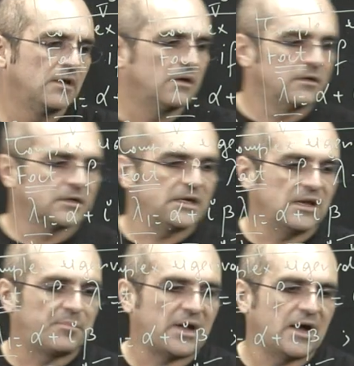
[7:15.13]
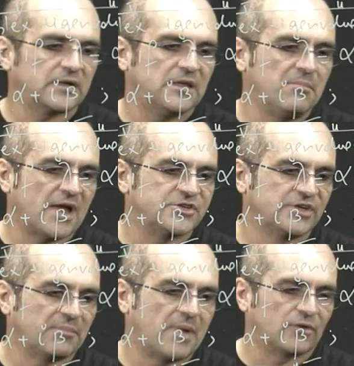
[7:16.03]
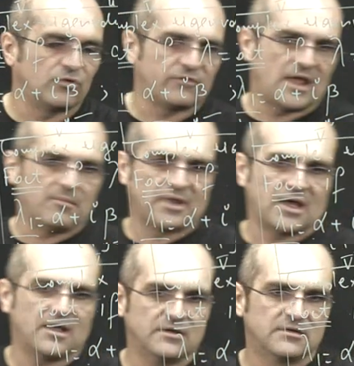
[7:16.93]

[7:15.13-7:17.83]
real part, imaginary part of lambda,